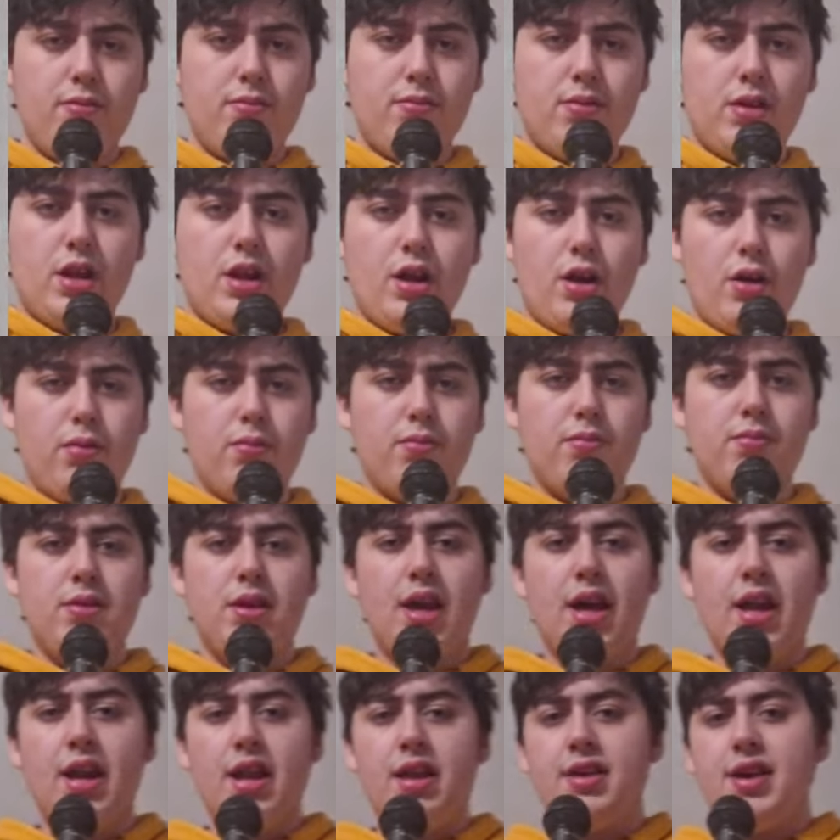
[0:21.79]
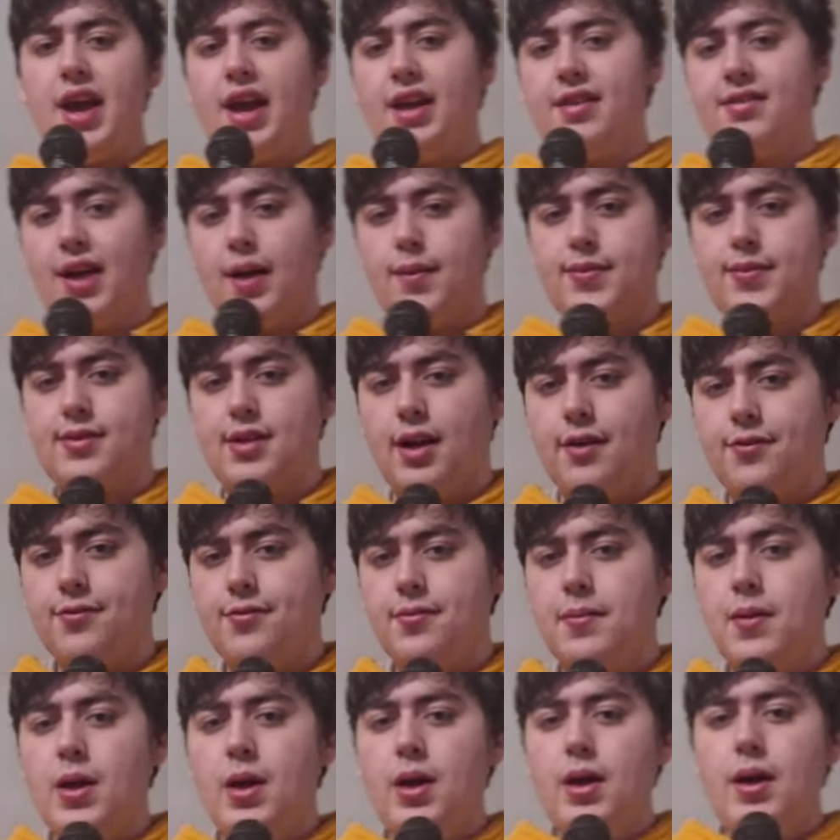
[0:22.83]
you know, yin and yang type
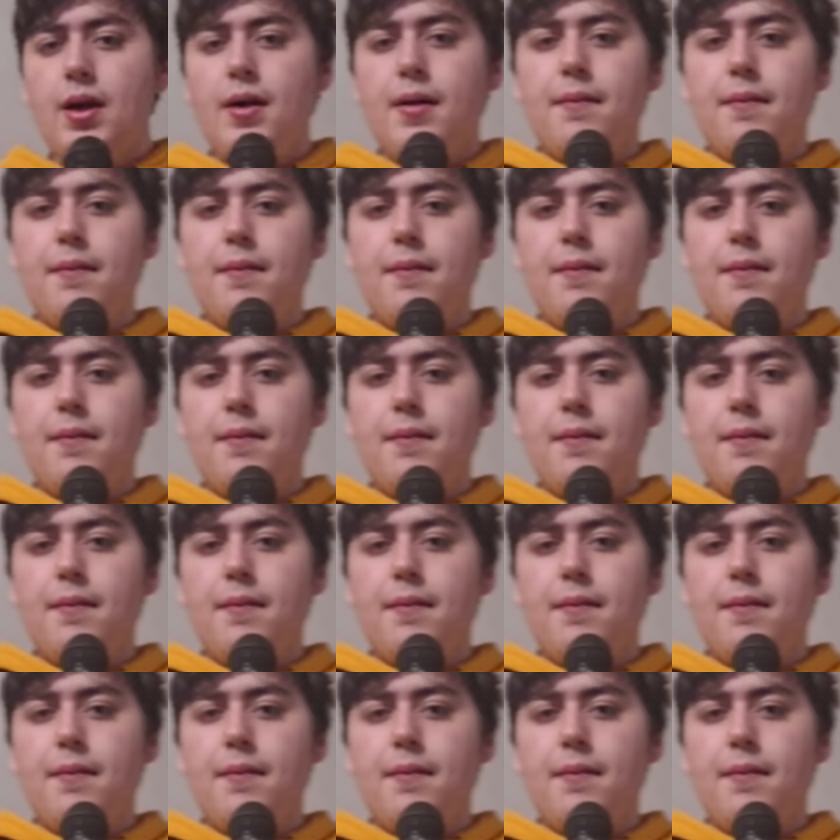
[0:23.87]
stuff.